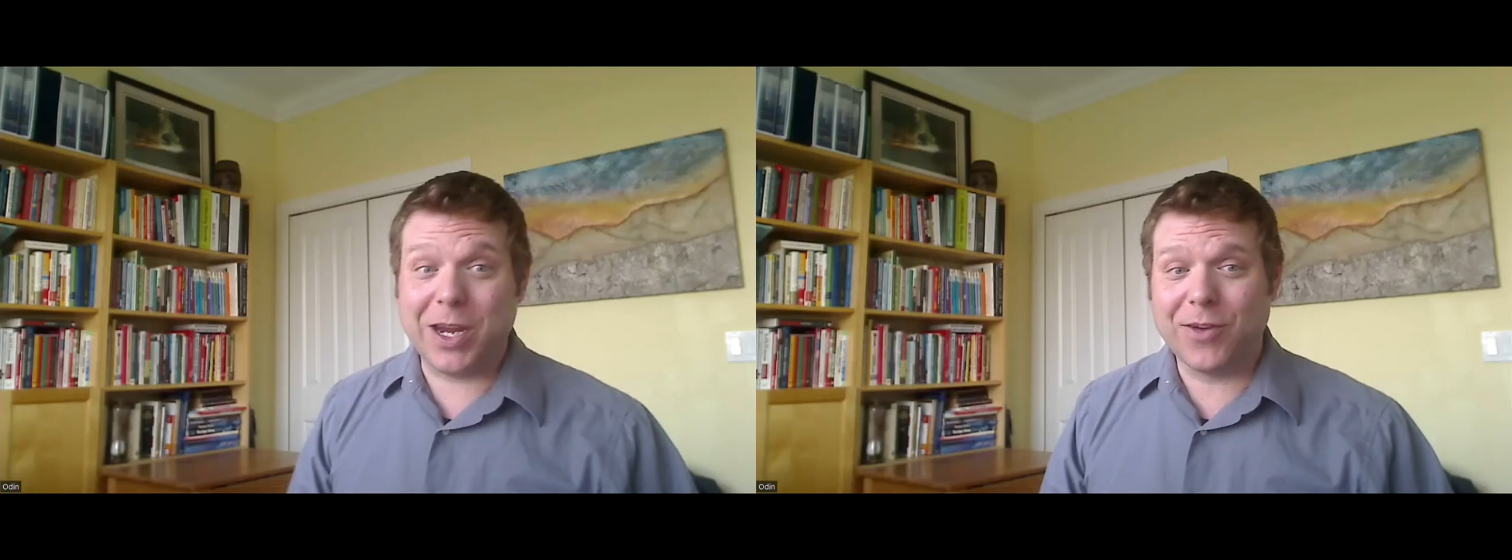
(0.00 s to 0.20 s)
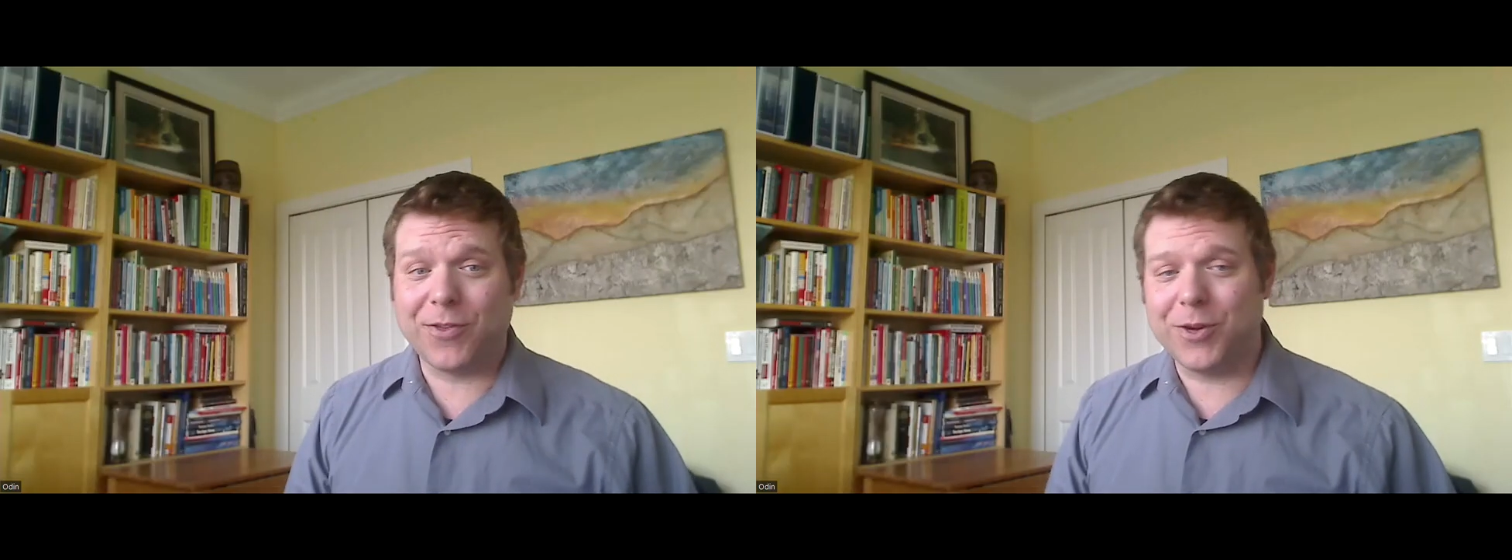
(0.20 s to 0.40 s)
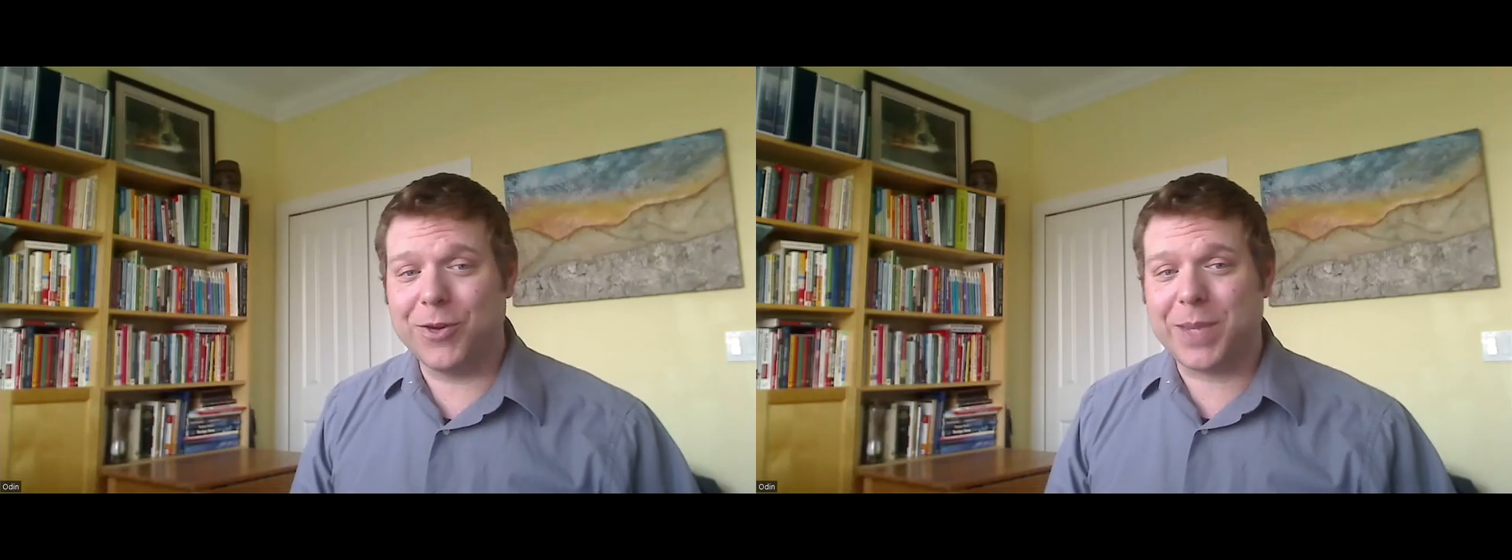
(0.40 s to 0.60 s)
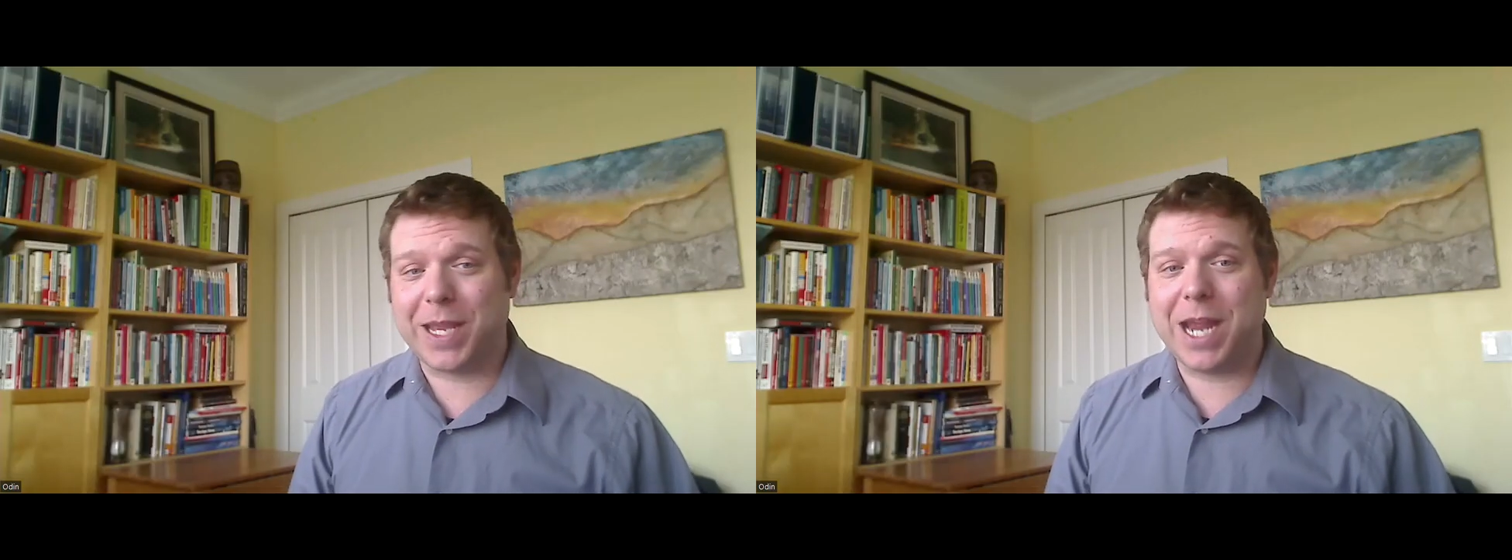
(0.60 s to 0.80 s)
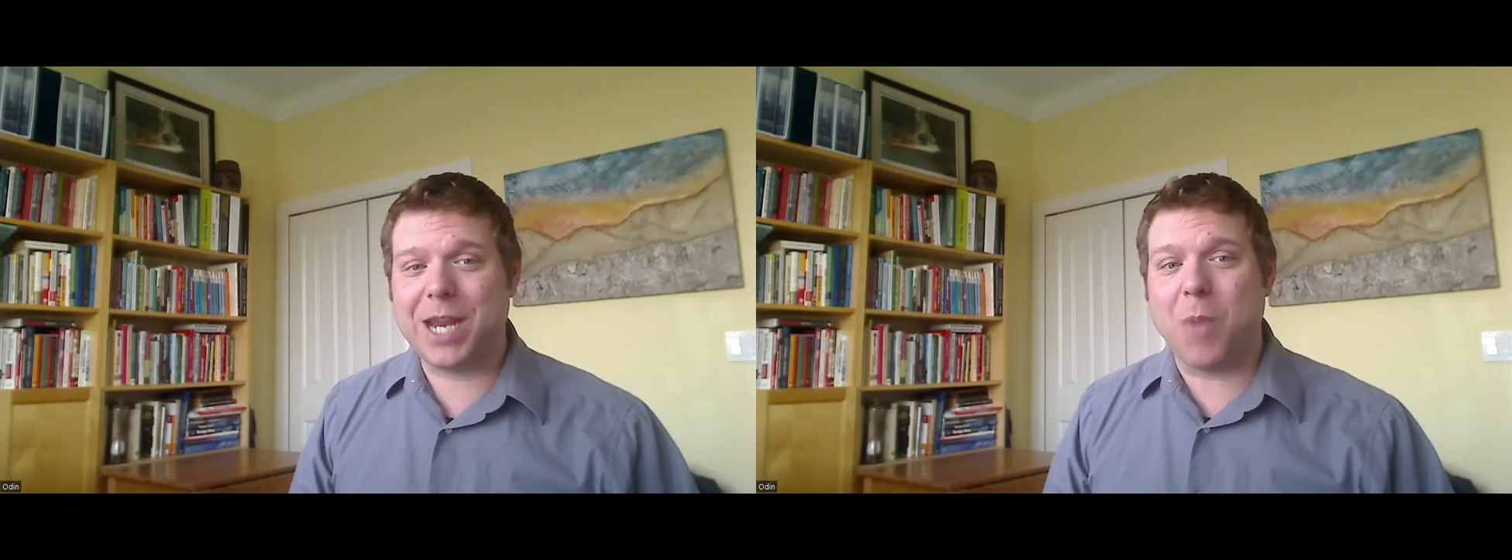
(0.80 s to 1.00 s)
here from the
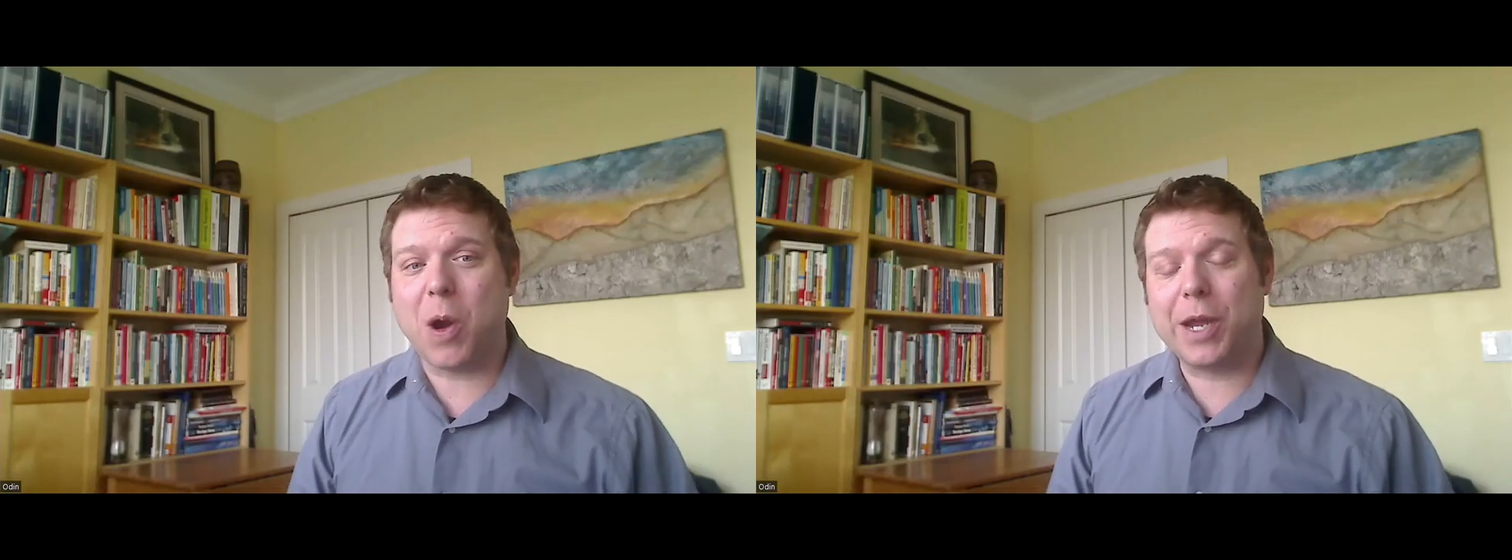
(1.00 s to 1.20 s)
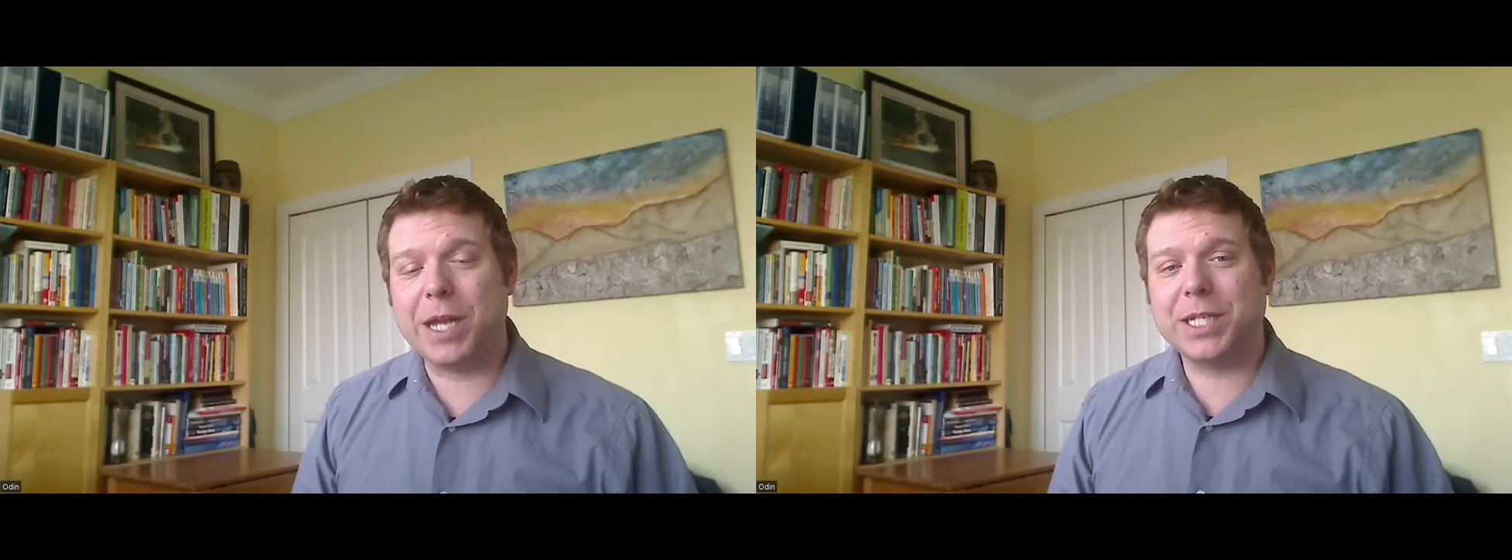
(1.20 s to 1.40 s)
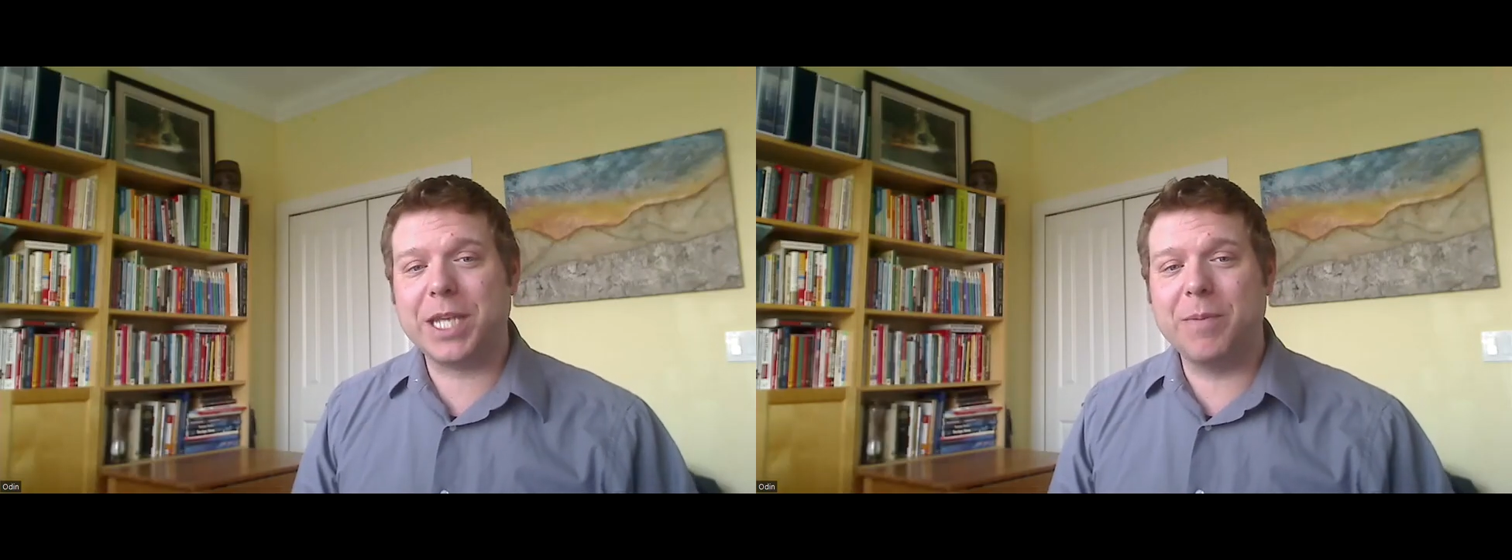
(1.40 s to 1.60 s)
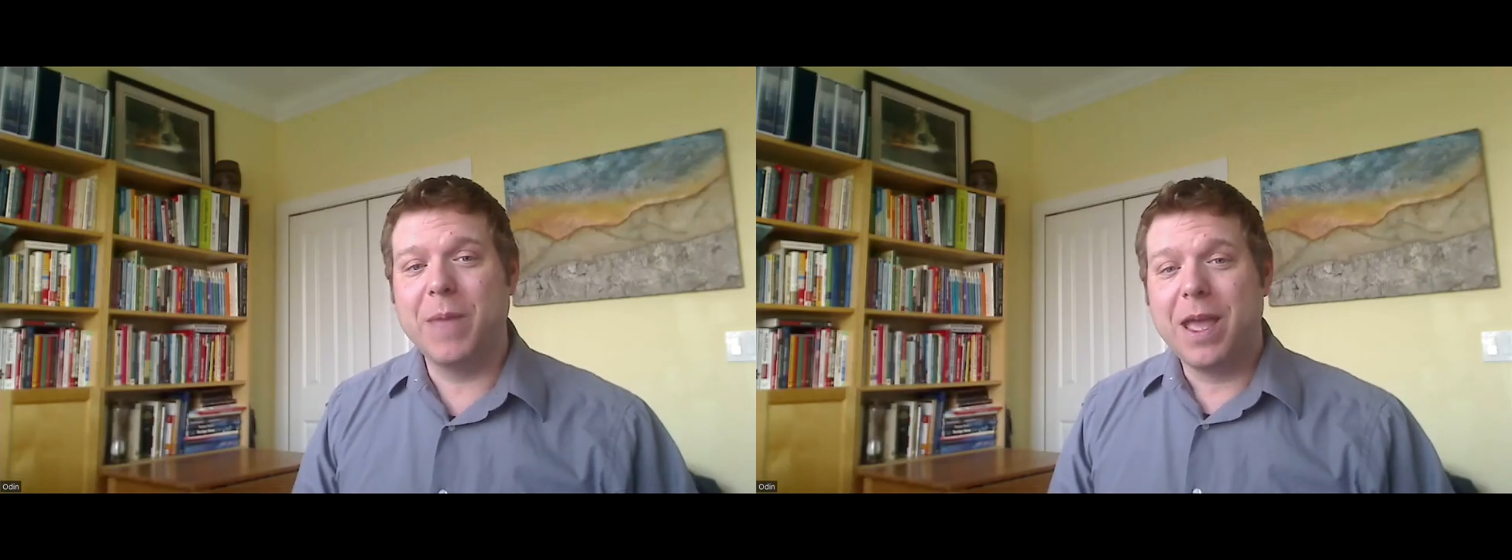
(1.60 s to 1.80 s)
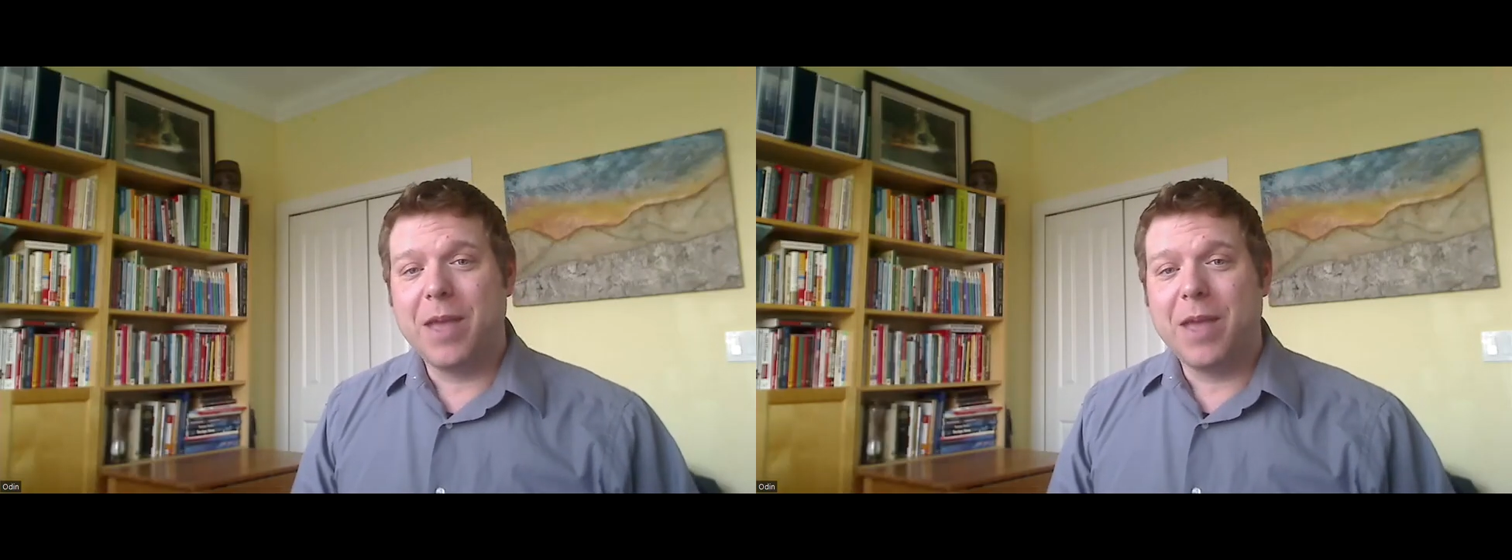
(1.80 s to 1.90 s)
Canadian marketing team.